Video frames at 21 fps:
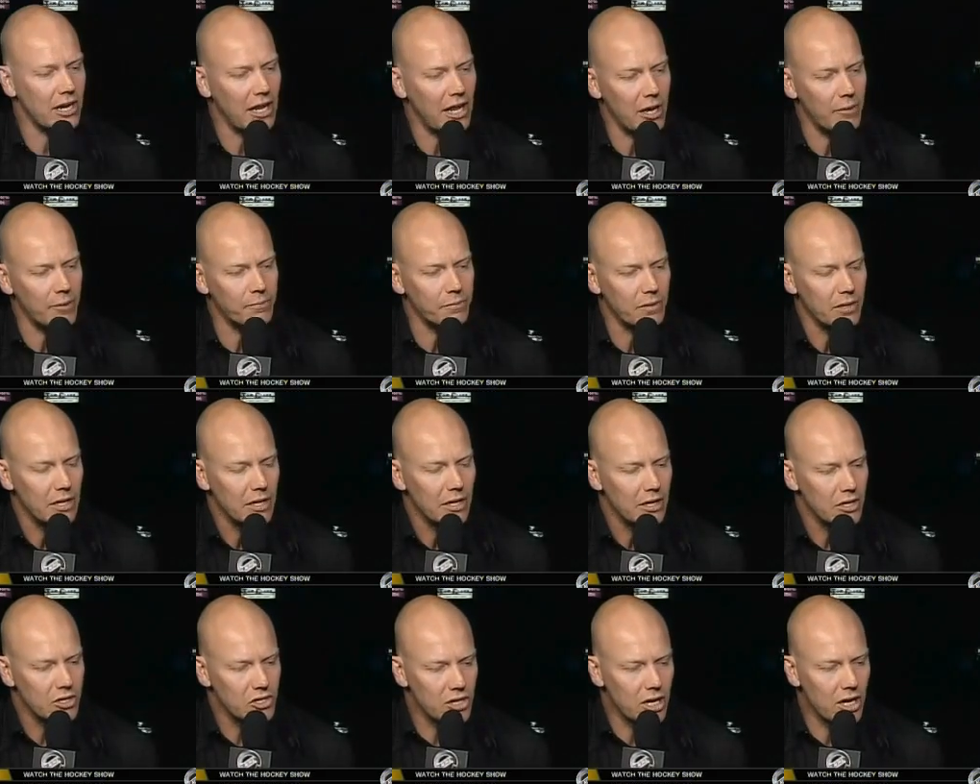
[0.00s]
to help
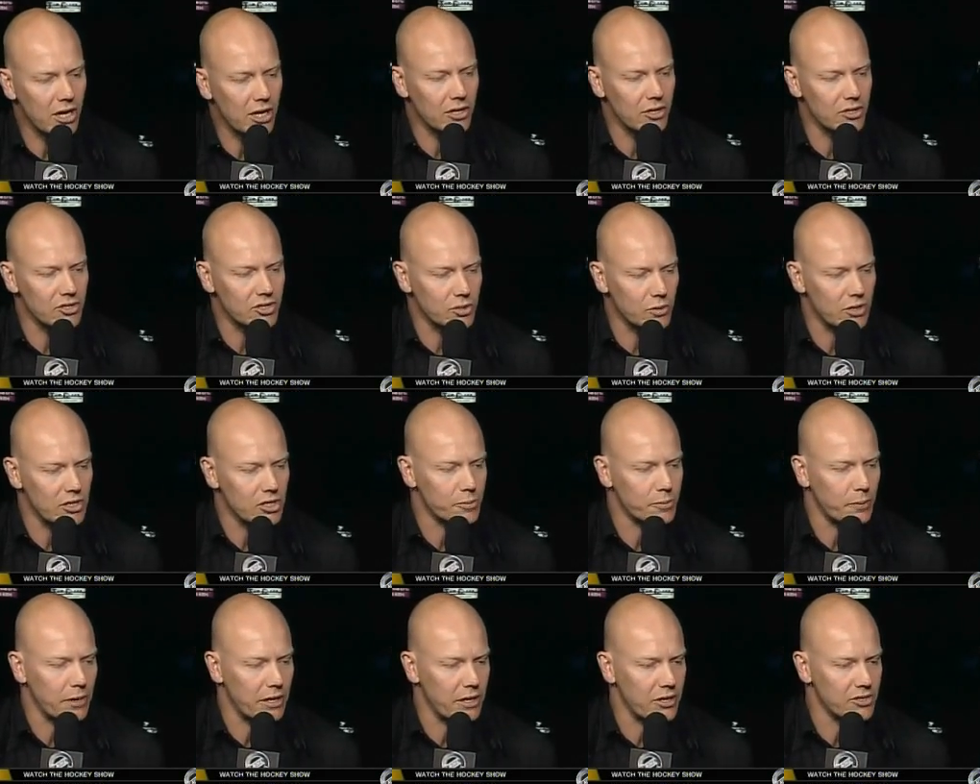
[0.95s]
young
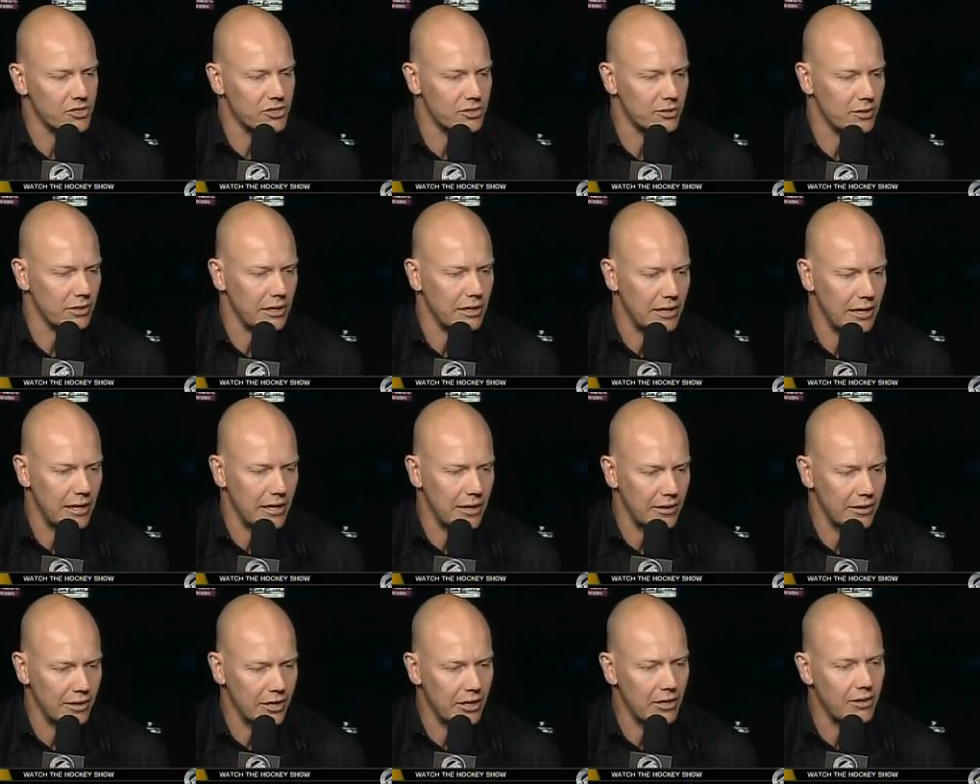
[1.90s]
Swedish players
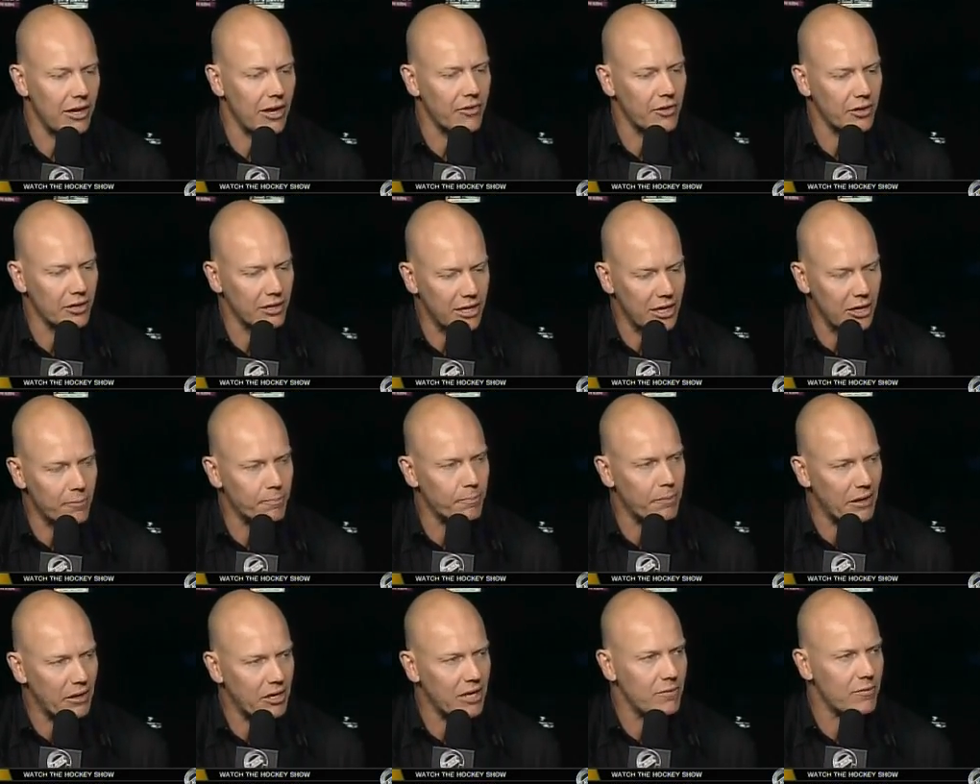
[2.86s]
get
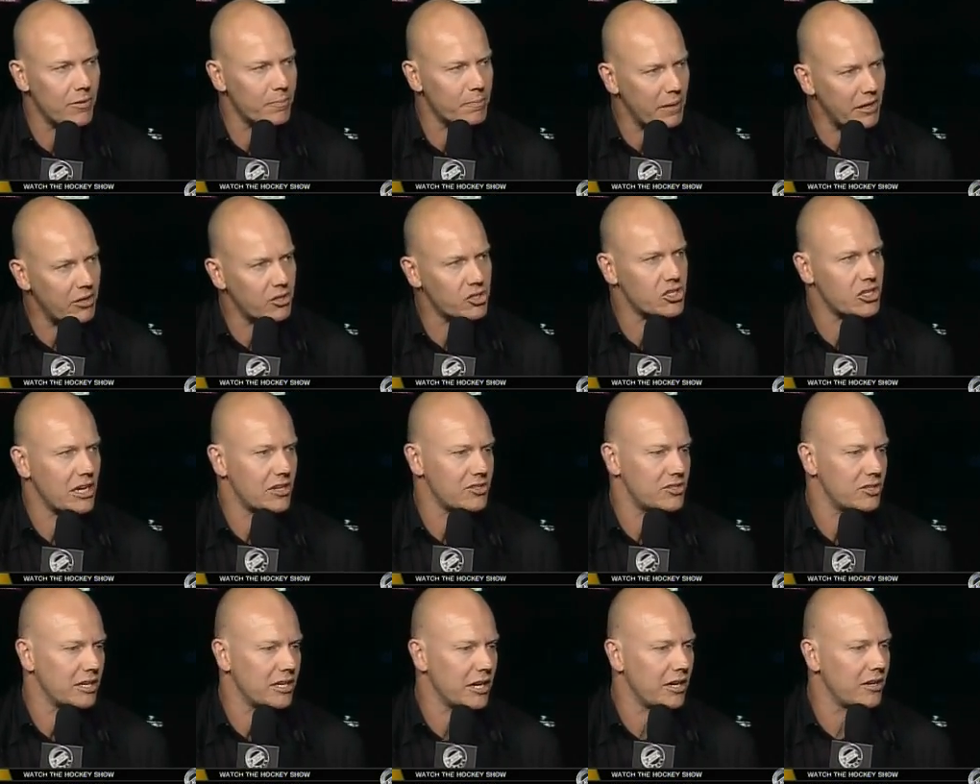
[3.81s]
a even better
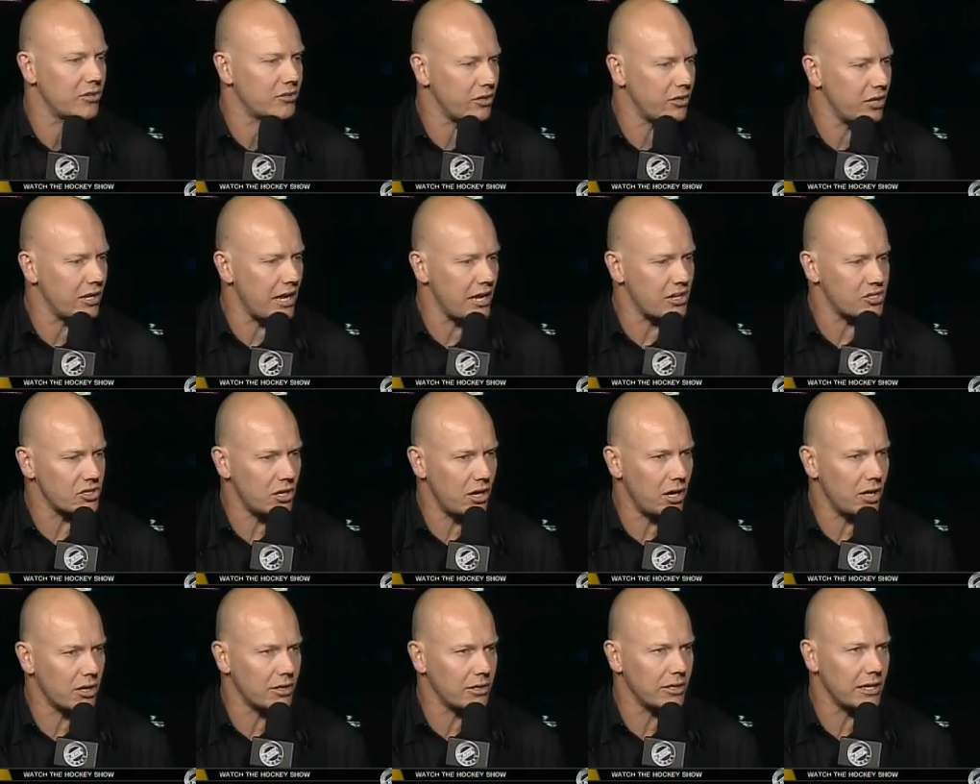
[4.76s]
chance to get into the National
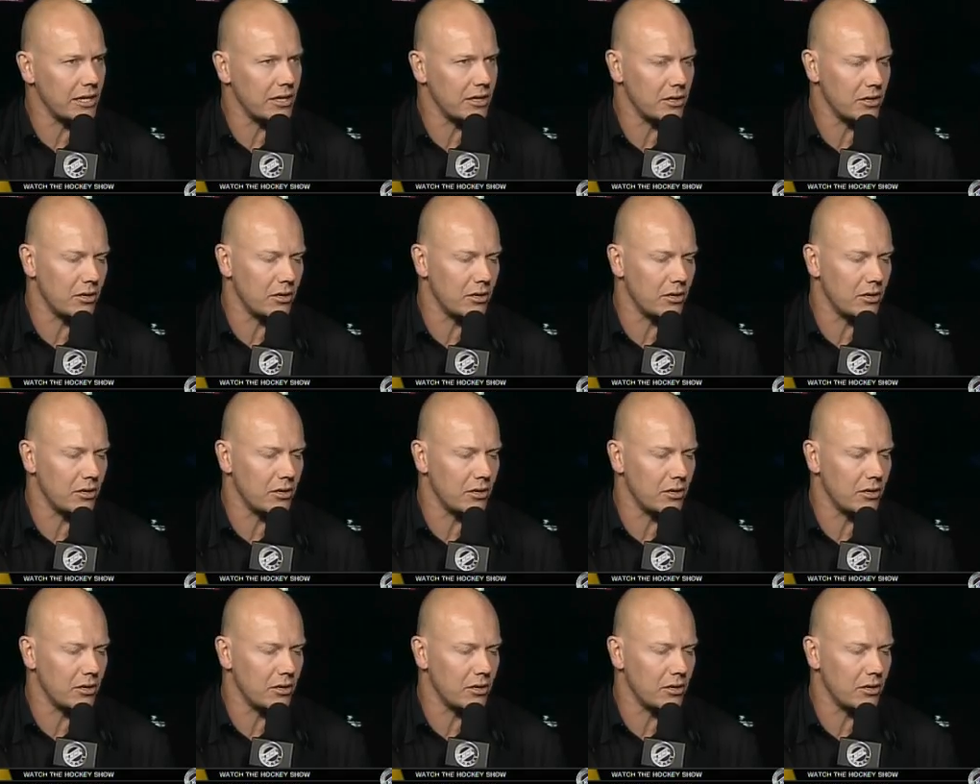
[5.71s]
Hockey League.